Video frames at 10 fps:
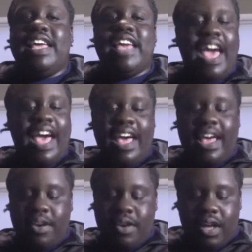
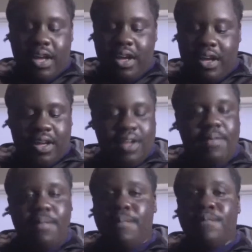had
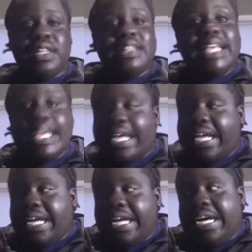
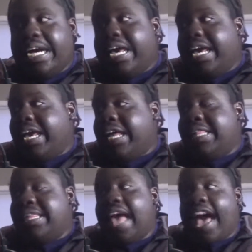Valia and
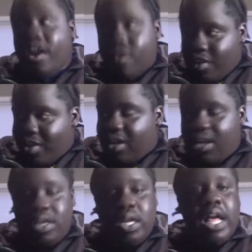Tara